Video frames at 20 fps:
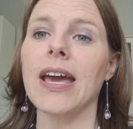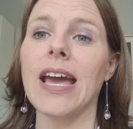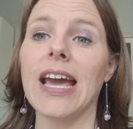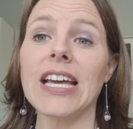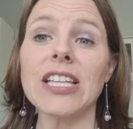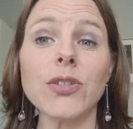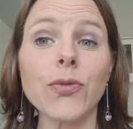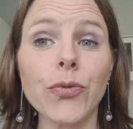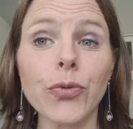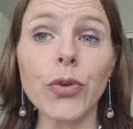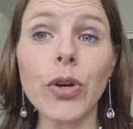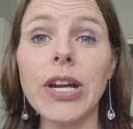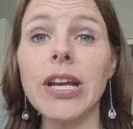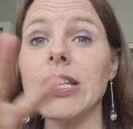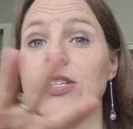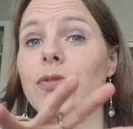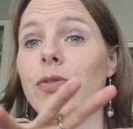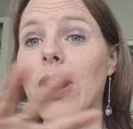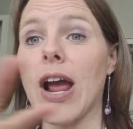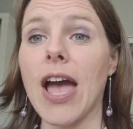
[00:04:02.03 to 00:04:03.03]
It's free.
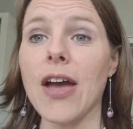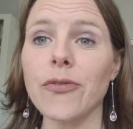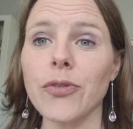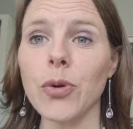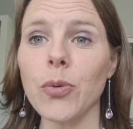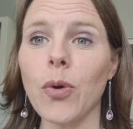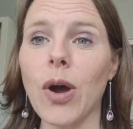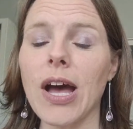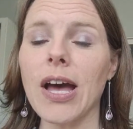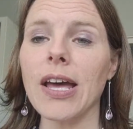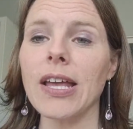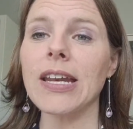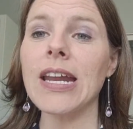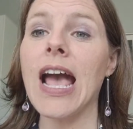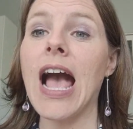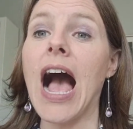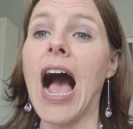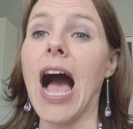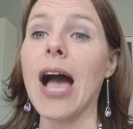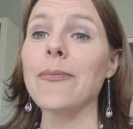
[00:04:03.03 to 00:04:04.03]
It's for everyone.
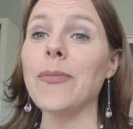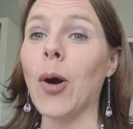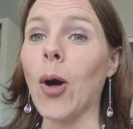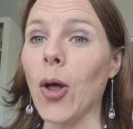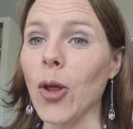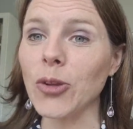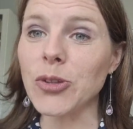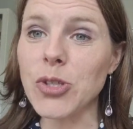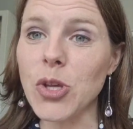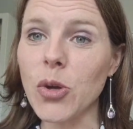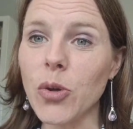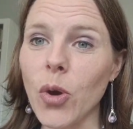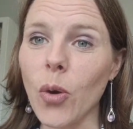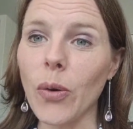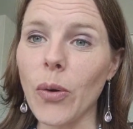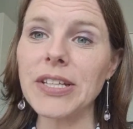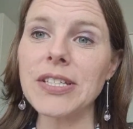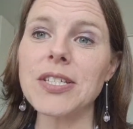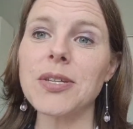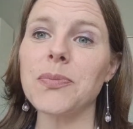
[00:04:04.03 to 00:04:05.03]
I'm also
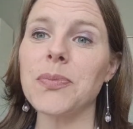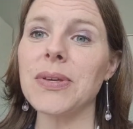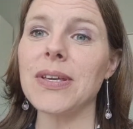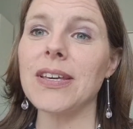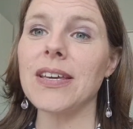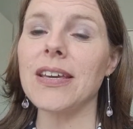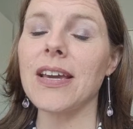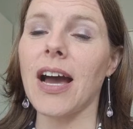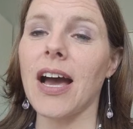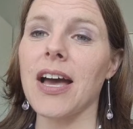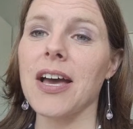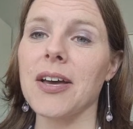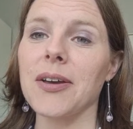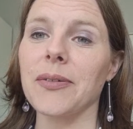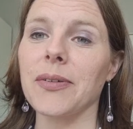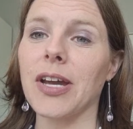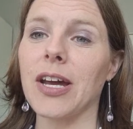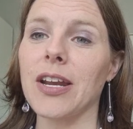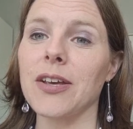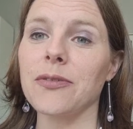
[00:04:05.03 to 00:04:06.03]
going to be
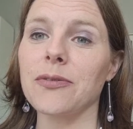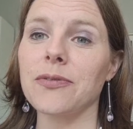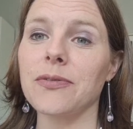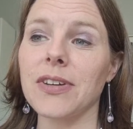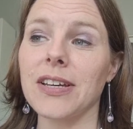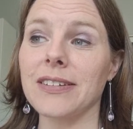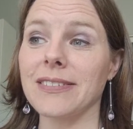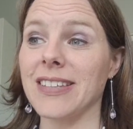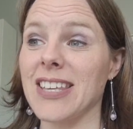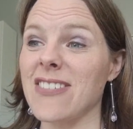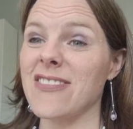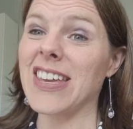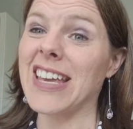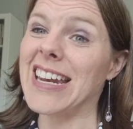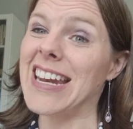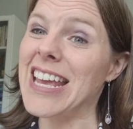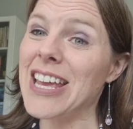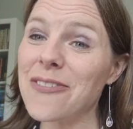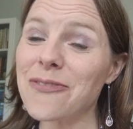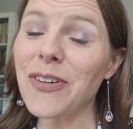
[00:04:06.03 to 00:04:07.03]
kind of giving
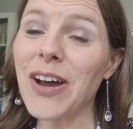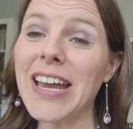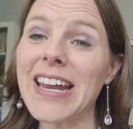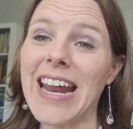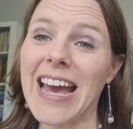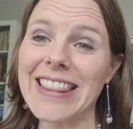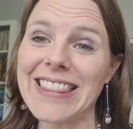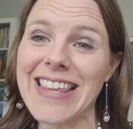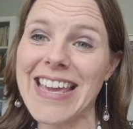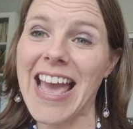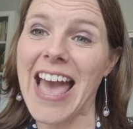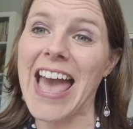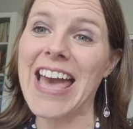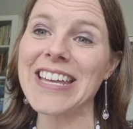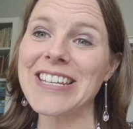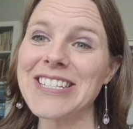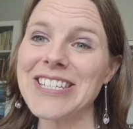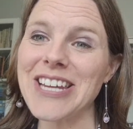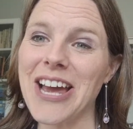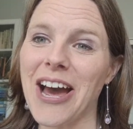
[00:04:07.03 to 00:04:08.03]
an invite at the
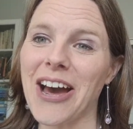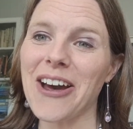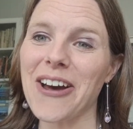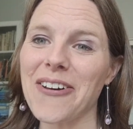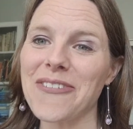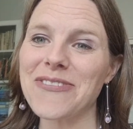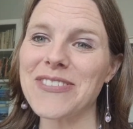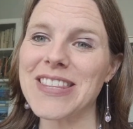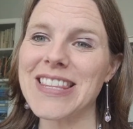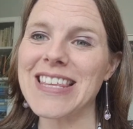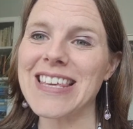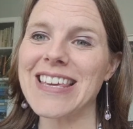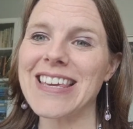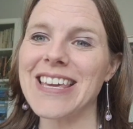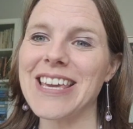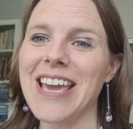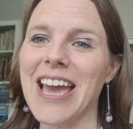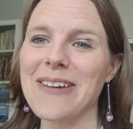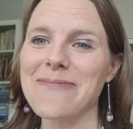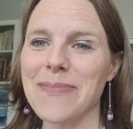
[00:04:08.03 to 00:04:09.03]
end of
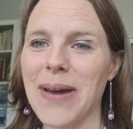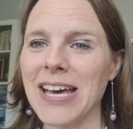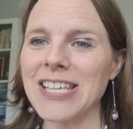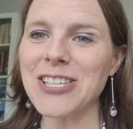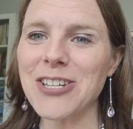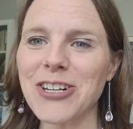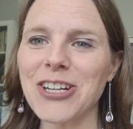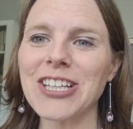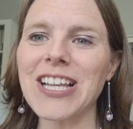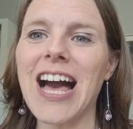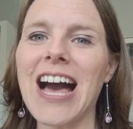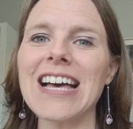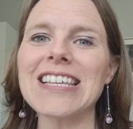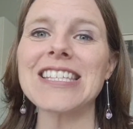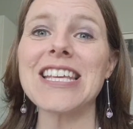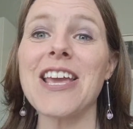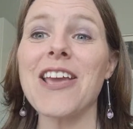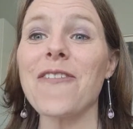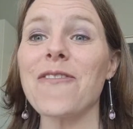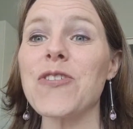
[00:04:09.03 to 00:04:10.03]
the masterclass
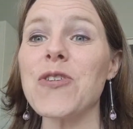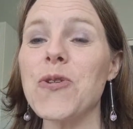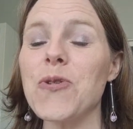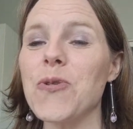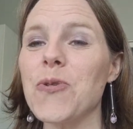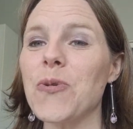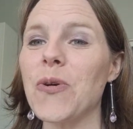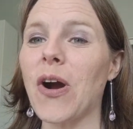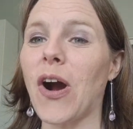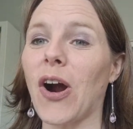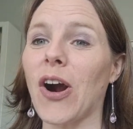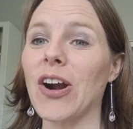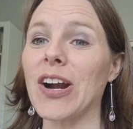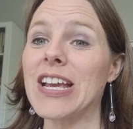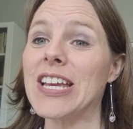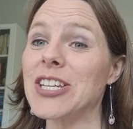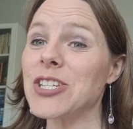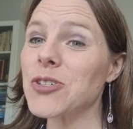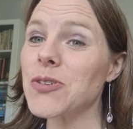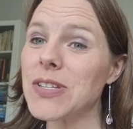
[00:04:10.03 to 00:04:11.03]
if you are
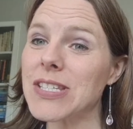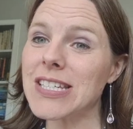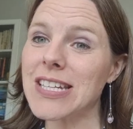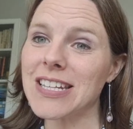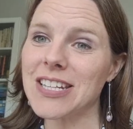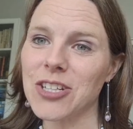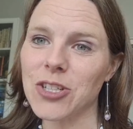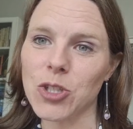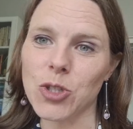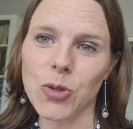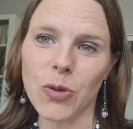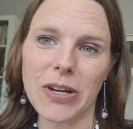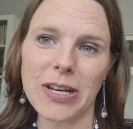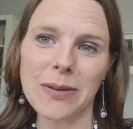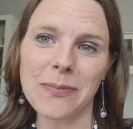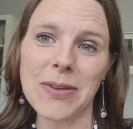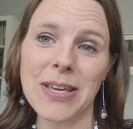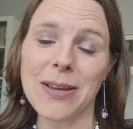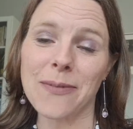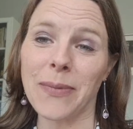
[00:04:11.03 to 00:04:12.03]
interested in joining
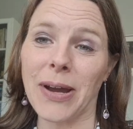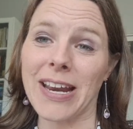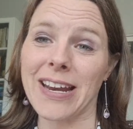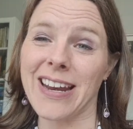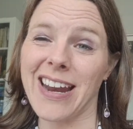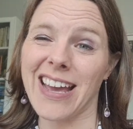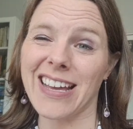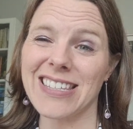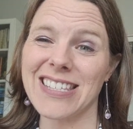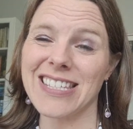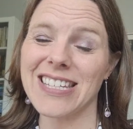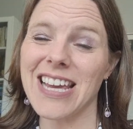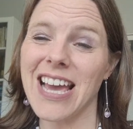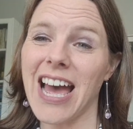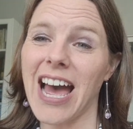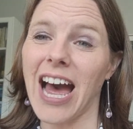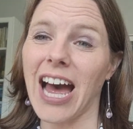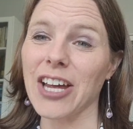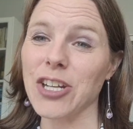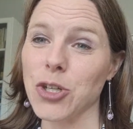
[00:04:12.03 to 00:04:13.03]
me in my next
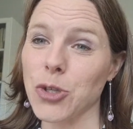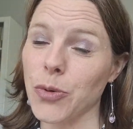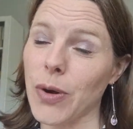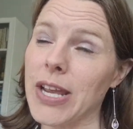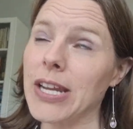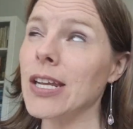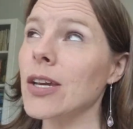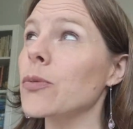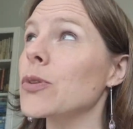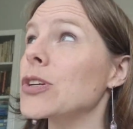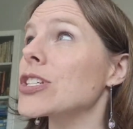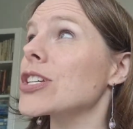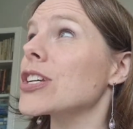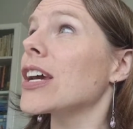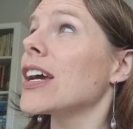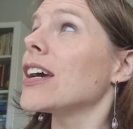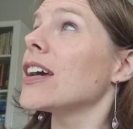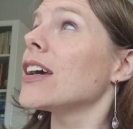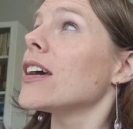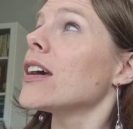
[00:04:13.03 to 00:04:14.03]
training, which
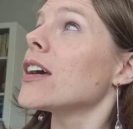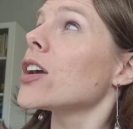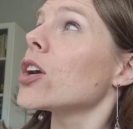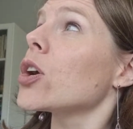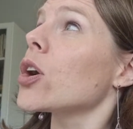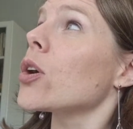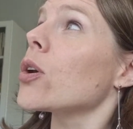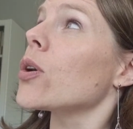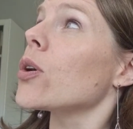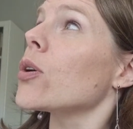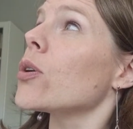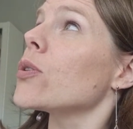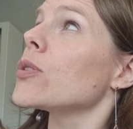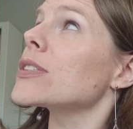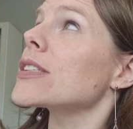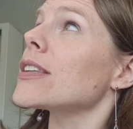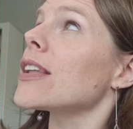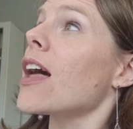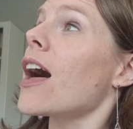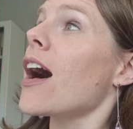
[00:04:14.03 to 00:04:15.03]

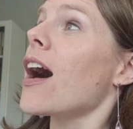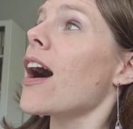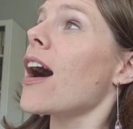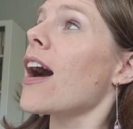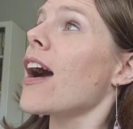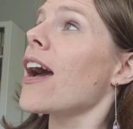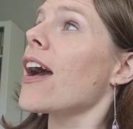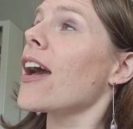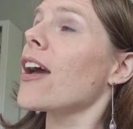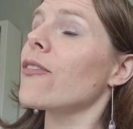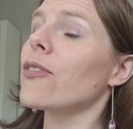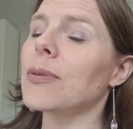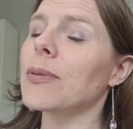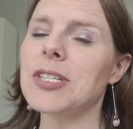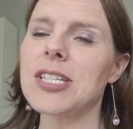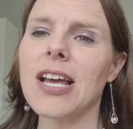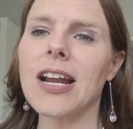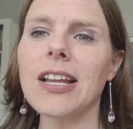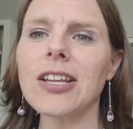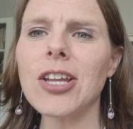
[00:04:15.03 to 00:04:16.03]
goes live. I'm
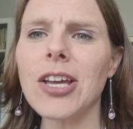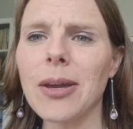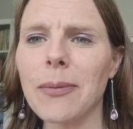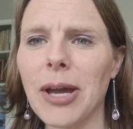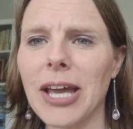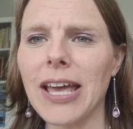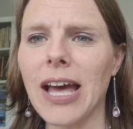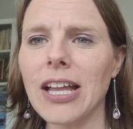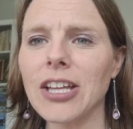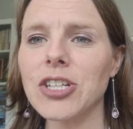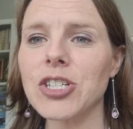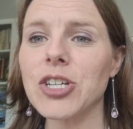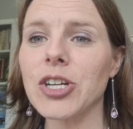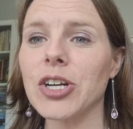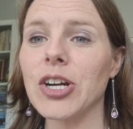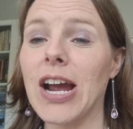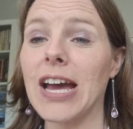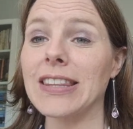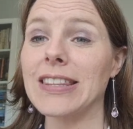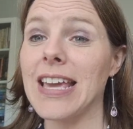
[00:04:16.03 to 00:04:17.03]
just kind of looking at my
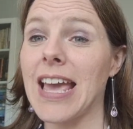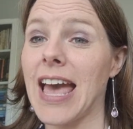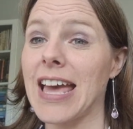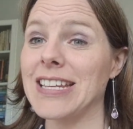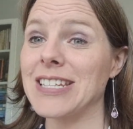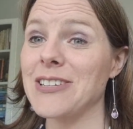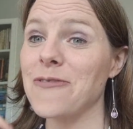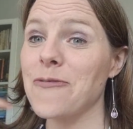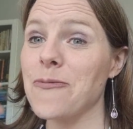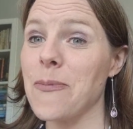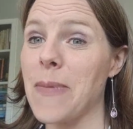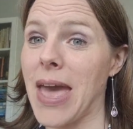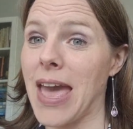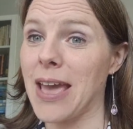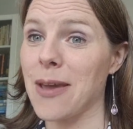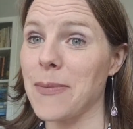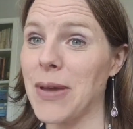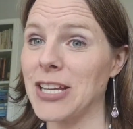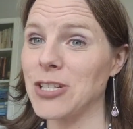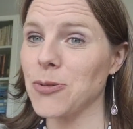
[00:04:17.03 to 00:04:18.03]
calendar at the end of
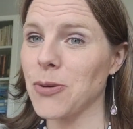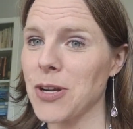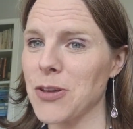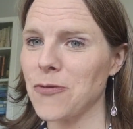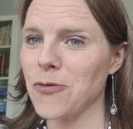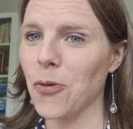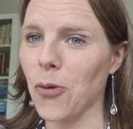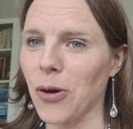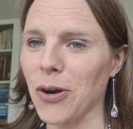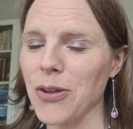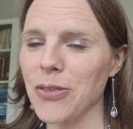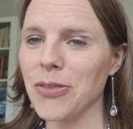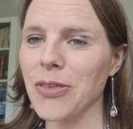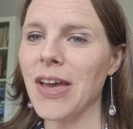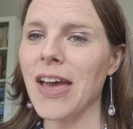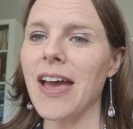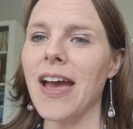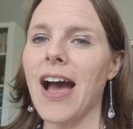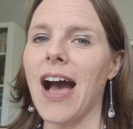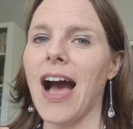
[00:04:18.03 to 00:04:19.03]
May 24th.
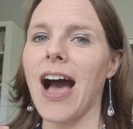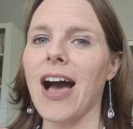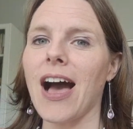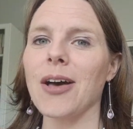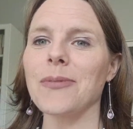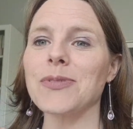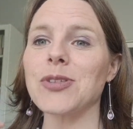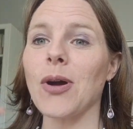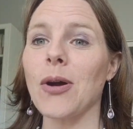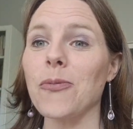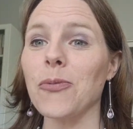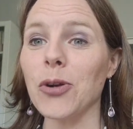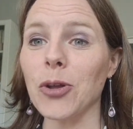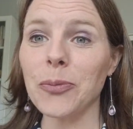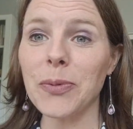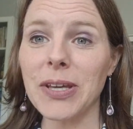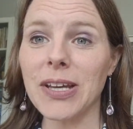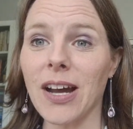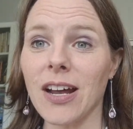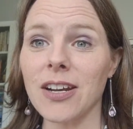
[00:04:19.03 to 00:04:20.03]
So I will
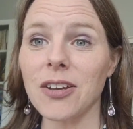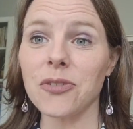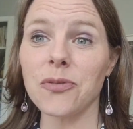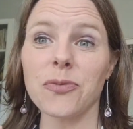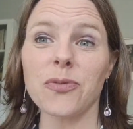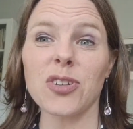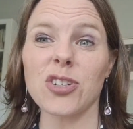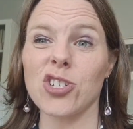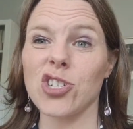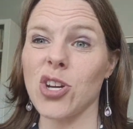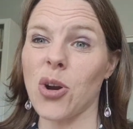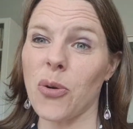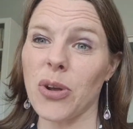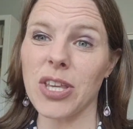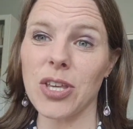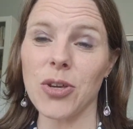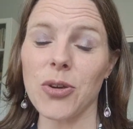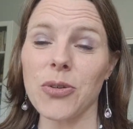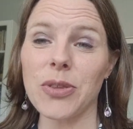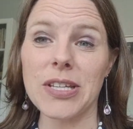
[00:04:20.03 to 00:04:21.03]
be kind of showing
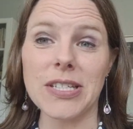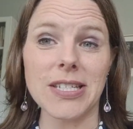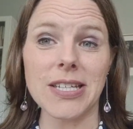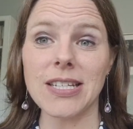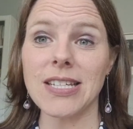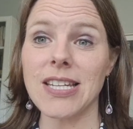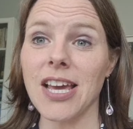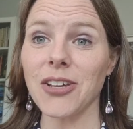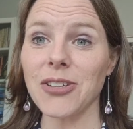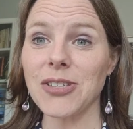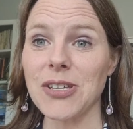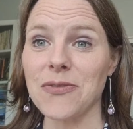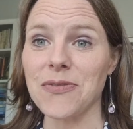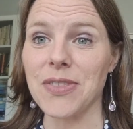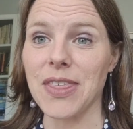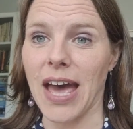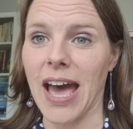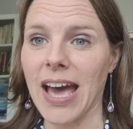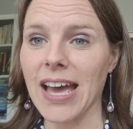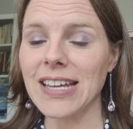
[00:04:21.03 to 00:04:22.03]
you the details of
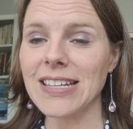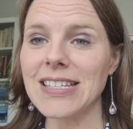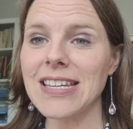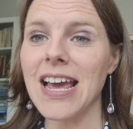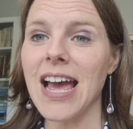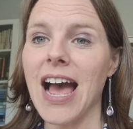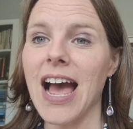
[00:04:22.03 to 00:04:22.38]
that.